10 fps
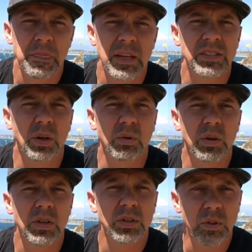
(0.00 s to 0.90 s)
So
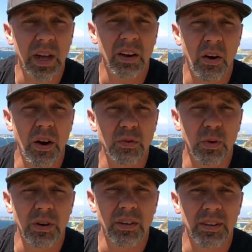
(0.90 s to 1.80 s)
do that hard
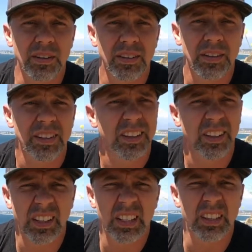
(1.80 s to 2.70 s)
work.
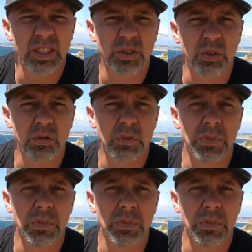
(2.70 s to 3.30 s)
Look at the truth.